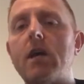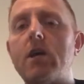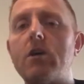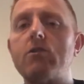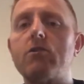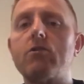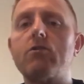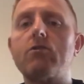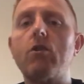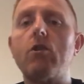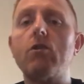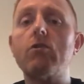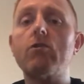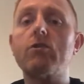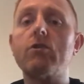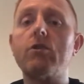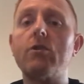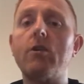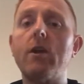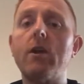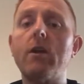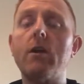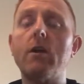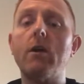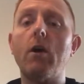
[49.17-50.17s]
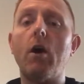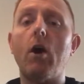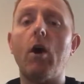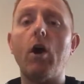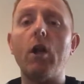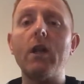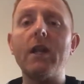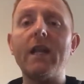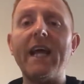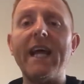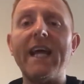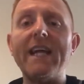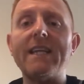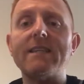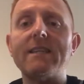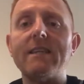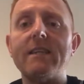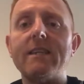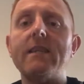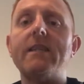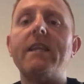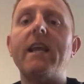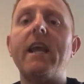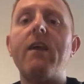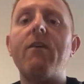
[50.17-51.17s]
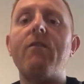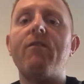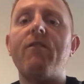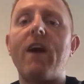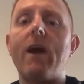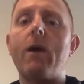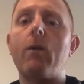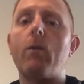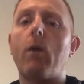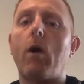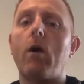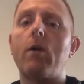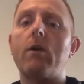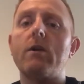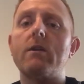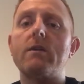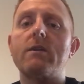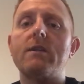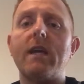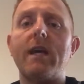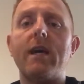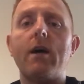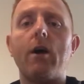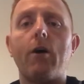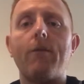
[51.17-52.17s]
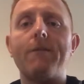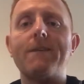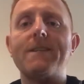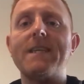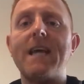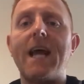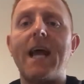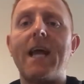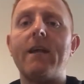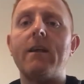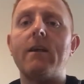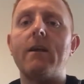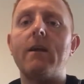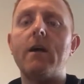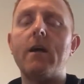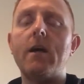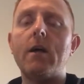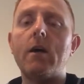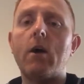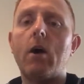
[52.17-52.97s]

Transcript: structural or latent defect warranty of 10